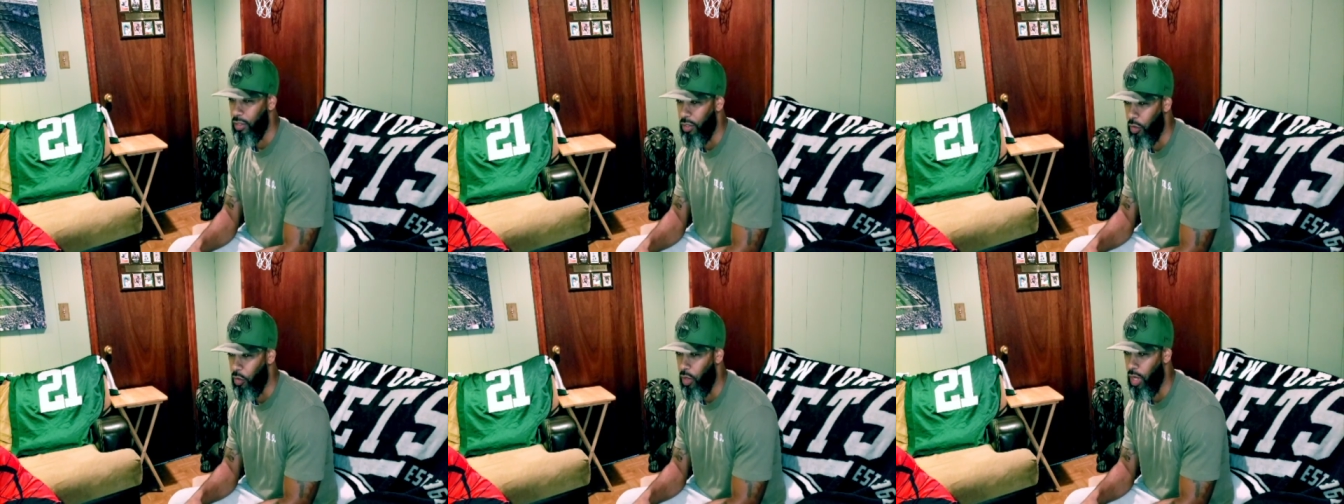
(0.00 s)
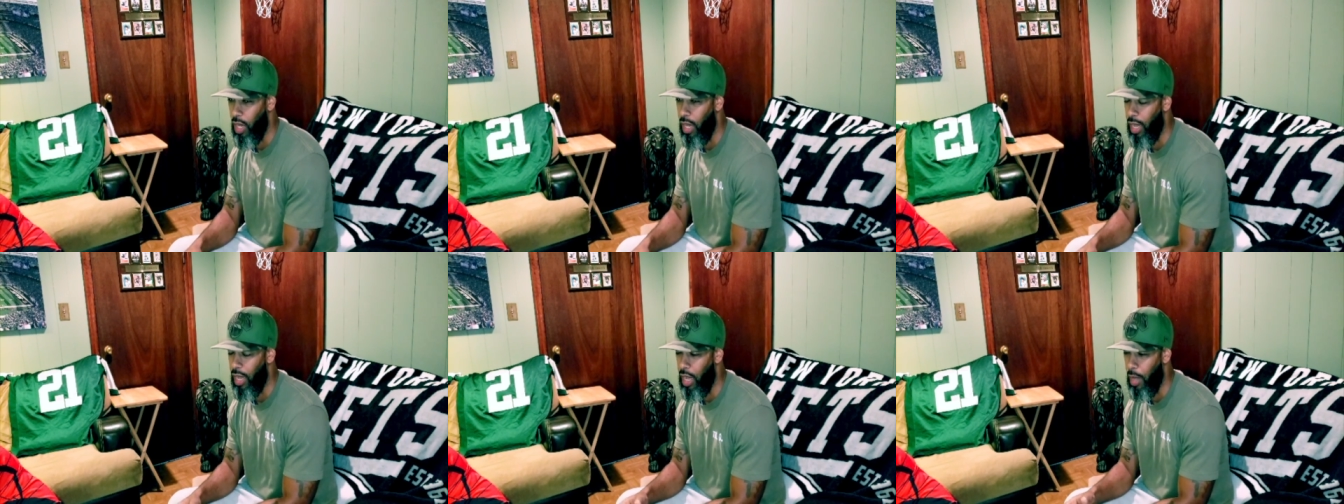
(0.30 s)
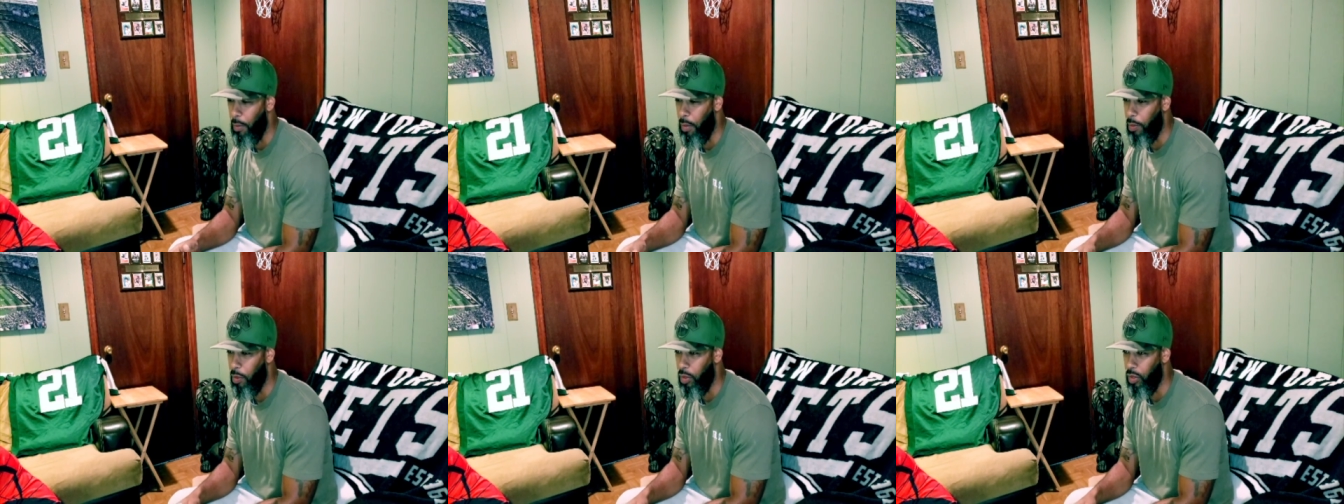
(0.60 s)
You know,
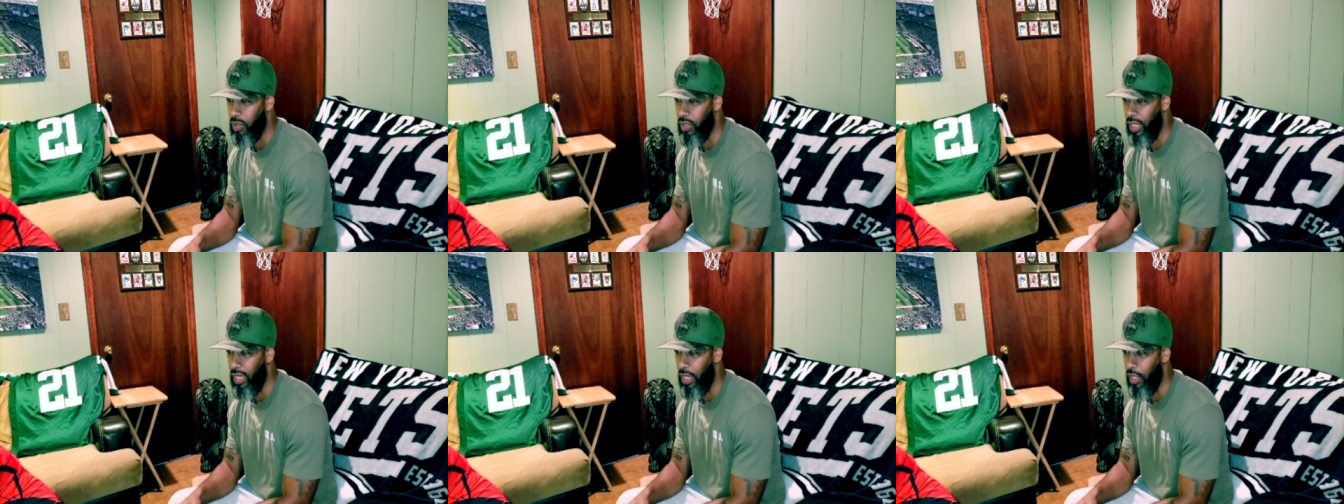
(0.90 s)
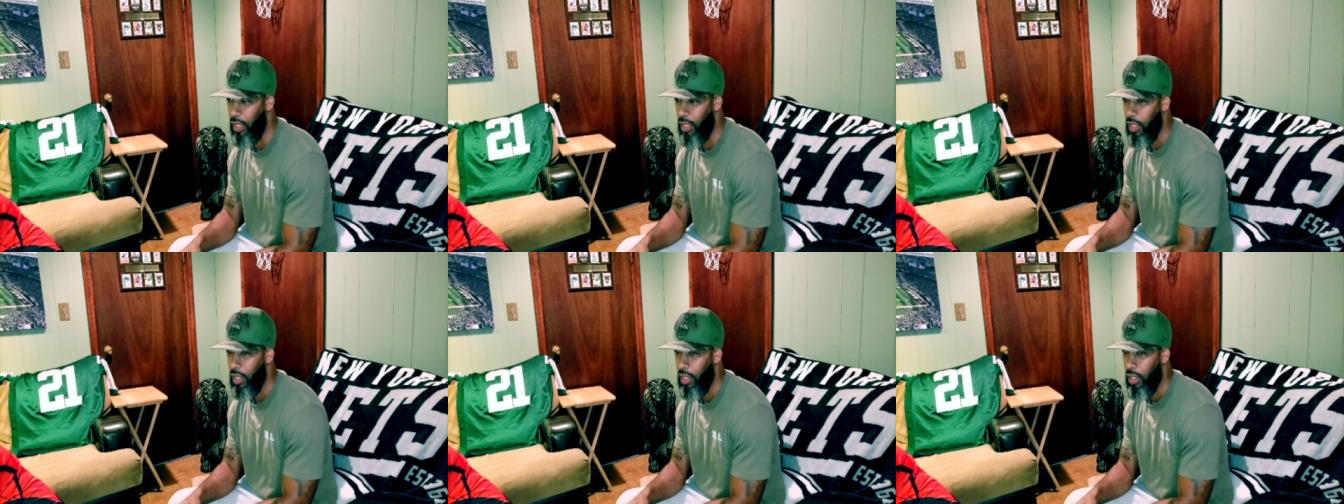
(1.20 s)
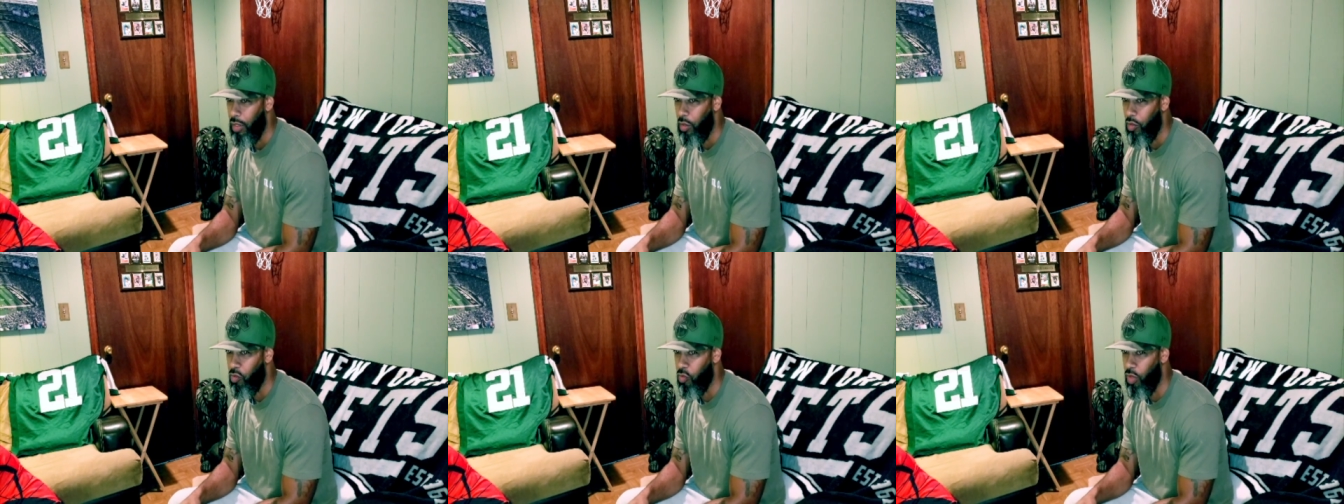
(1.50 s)
I'm a person that
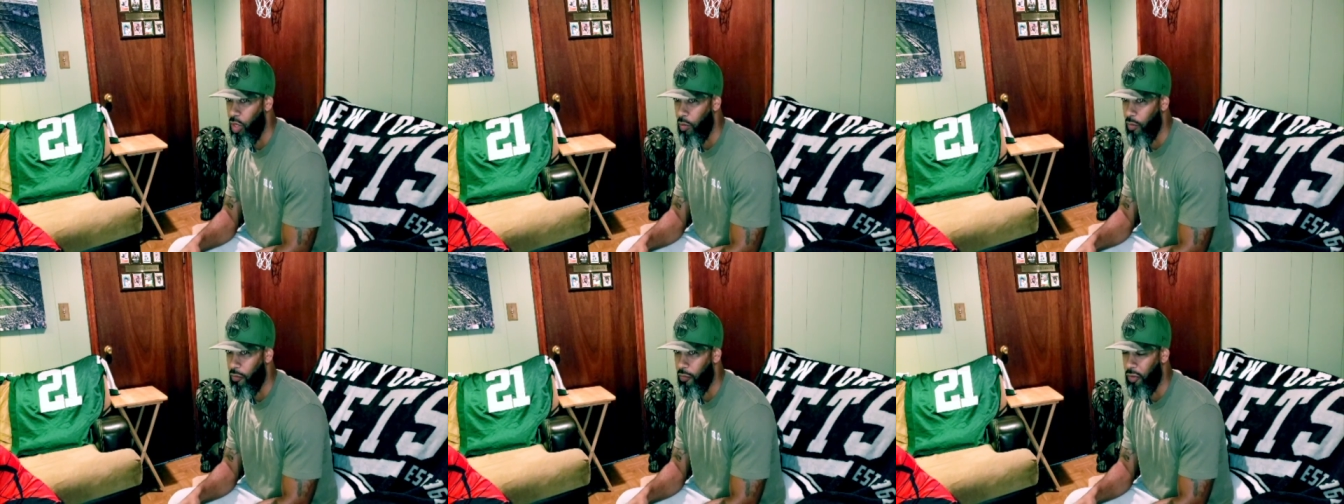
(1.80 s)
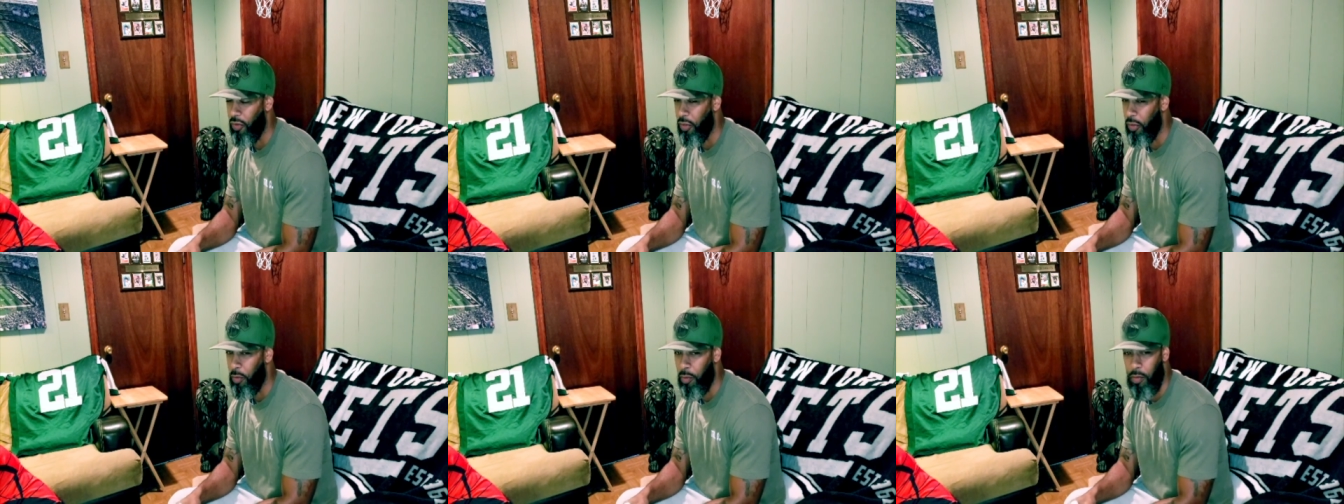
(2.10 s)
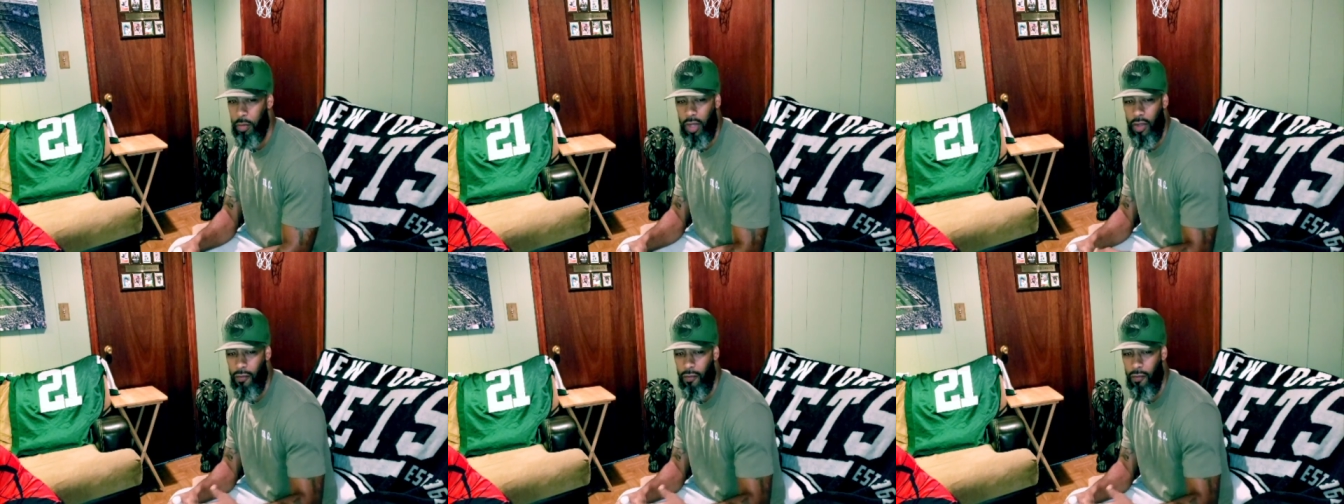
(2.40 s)
grew up from